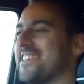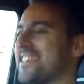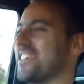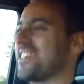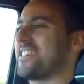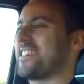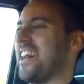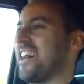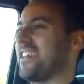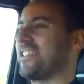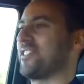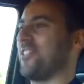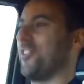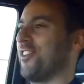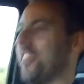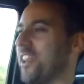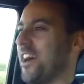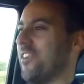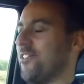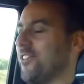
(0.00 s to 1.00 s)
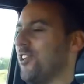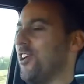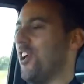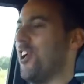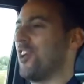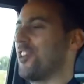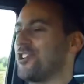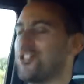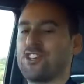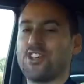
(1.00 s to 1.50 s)
takes on another
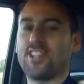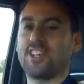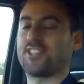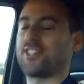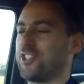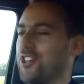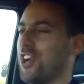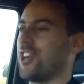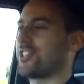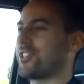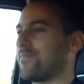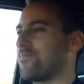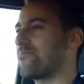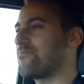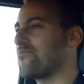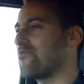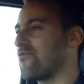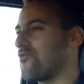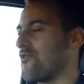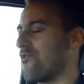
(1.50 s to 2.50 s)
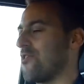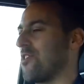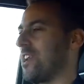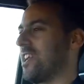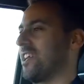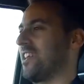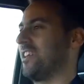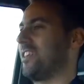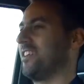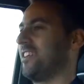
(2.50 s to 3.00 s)
notch. It's just
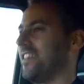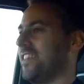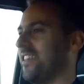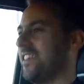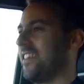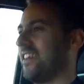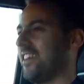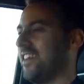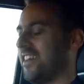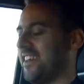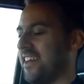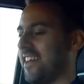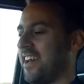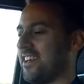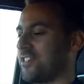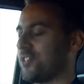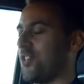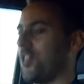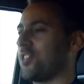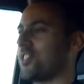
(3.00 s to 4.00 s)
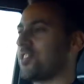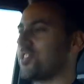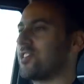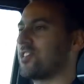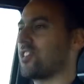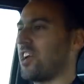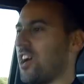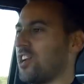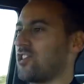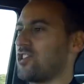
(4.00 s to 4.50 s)
brilliant. It's got
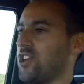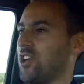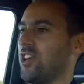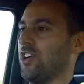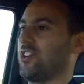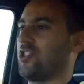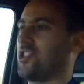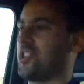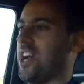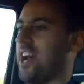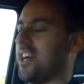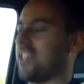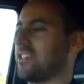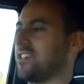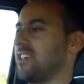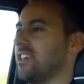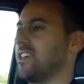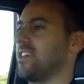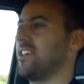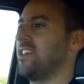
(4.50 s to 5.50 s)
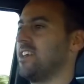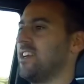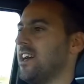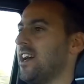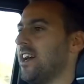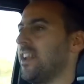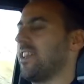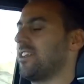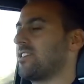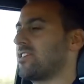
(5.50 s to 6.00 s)
such a good chassis and
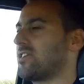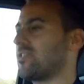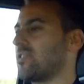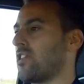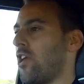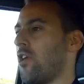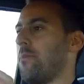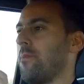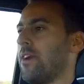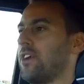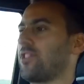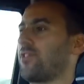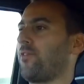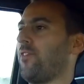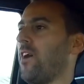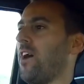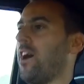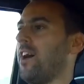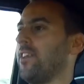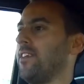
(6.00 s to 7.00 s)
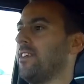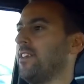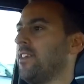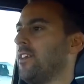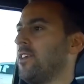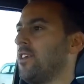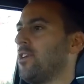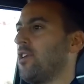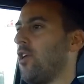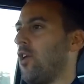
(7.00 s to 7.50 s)
it's so much
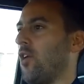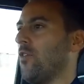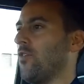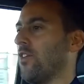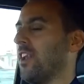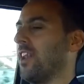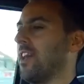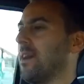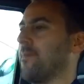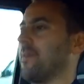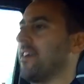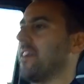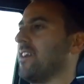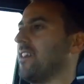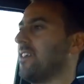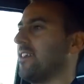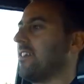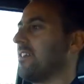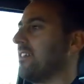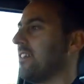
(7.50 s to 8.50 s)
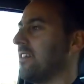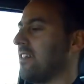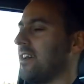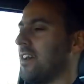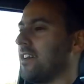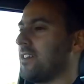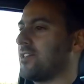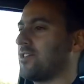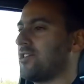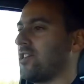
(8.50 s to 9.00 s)
fun on the limit.
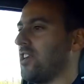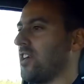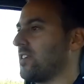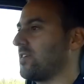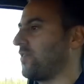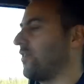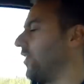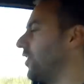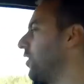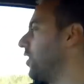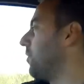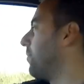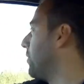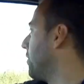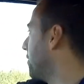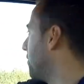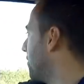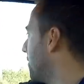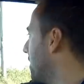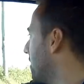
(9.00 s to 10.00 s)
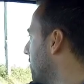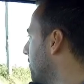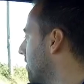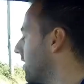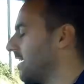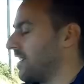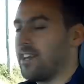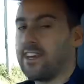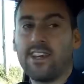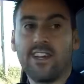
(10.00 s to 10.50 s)
It's just phenomenal, it
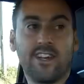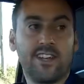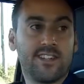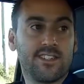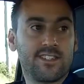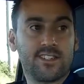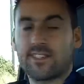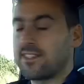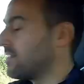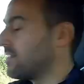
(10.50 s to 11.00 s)
really is.